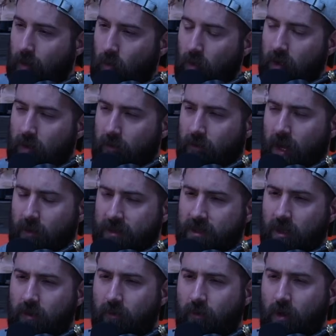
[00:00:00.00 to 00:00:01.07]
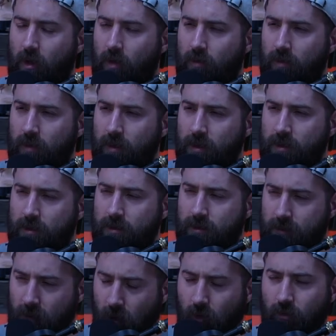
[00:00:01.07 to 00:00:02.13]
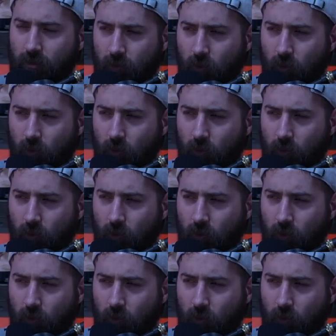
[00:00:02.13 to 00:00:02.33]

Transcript: Well, Rob, it's called Rome Total